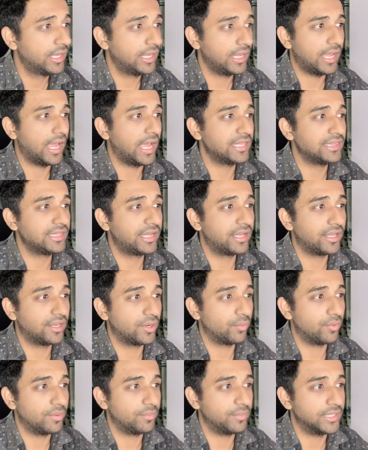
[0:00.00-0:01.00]
and the
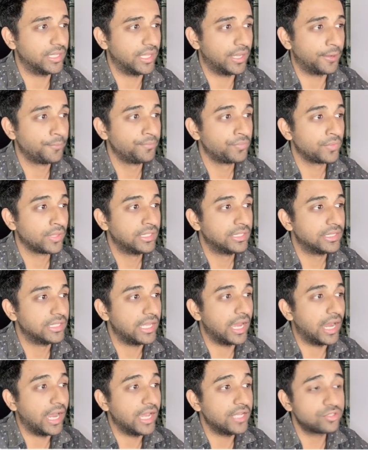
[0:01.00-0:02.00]
color will be there.
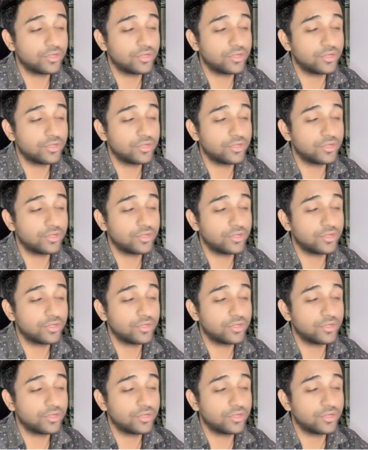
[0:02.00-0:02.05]
The eyes